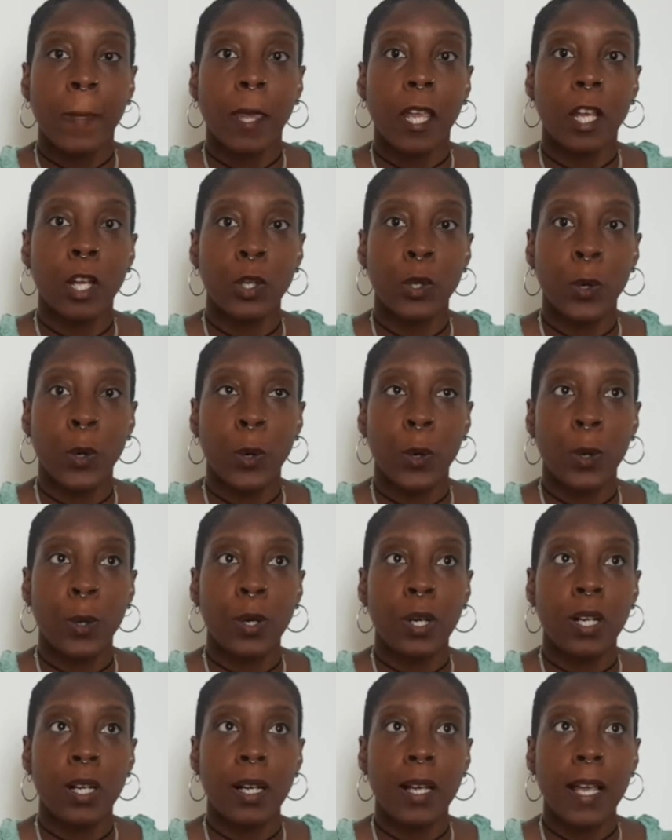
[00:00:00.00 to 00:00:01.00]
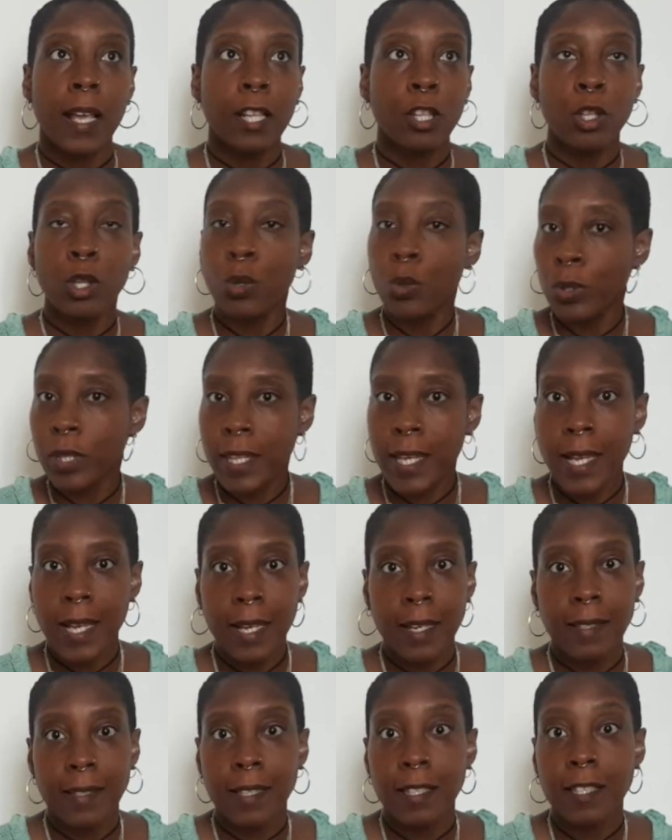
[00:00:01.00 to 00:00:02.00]
You know, new
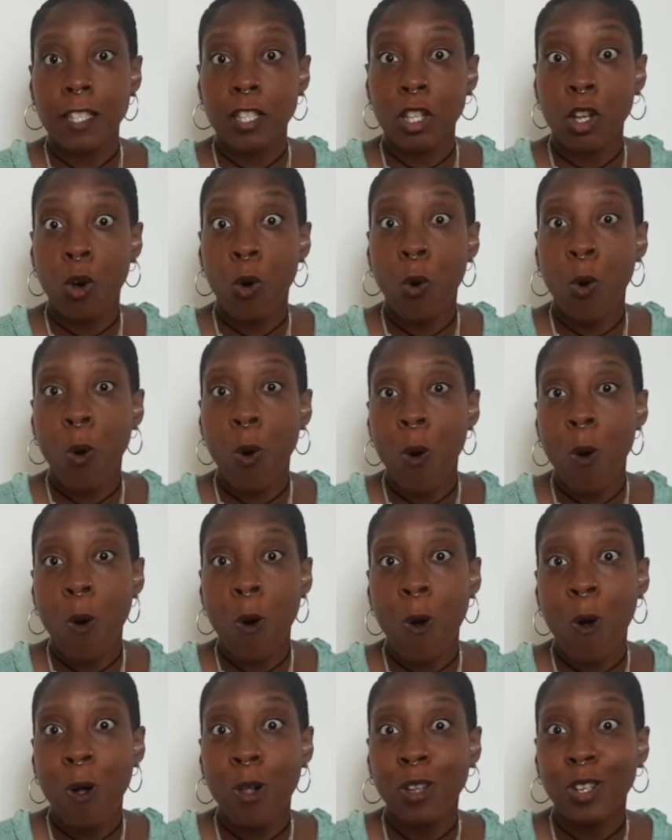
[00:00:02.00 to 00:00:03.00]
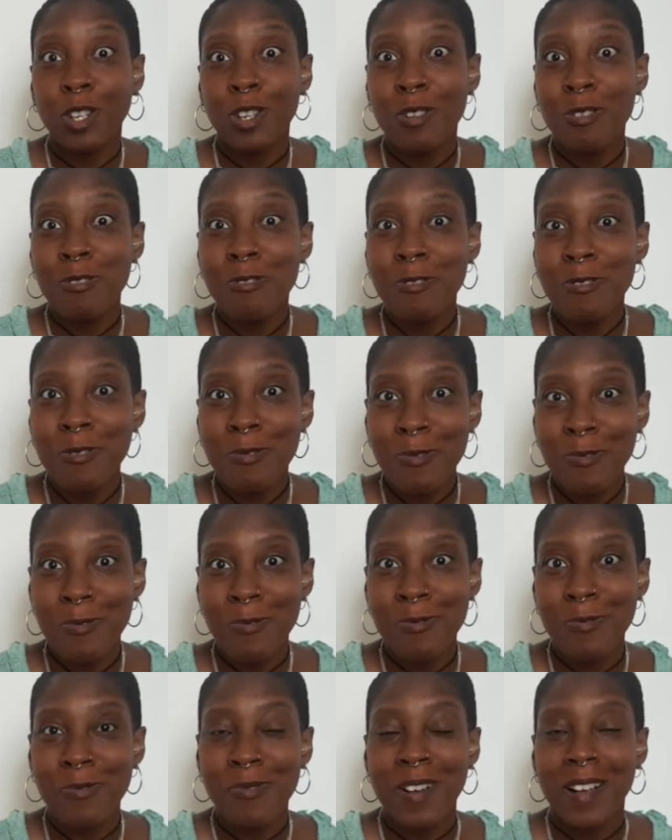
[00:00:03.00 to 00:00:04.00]
things. This is a whole
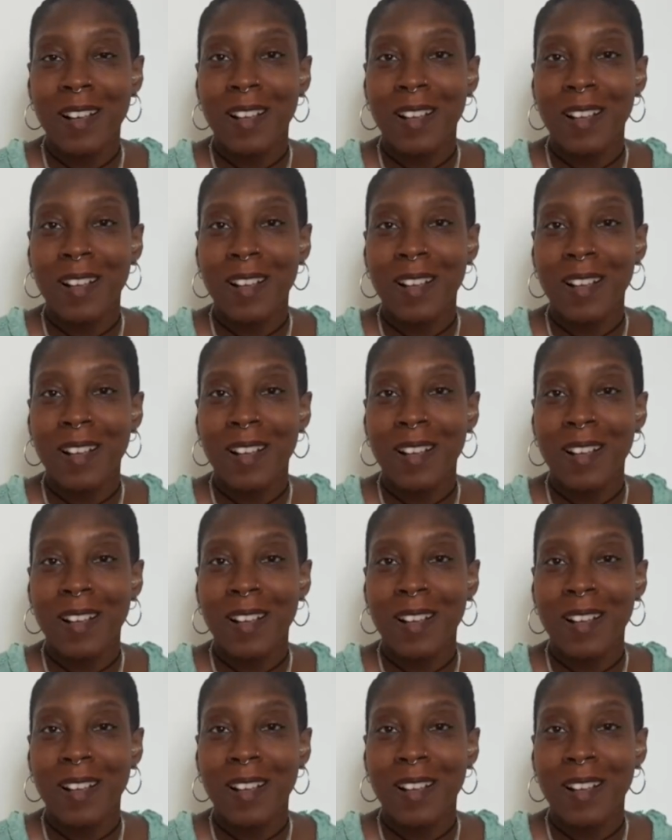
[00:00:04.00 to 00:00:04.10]
new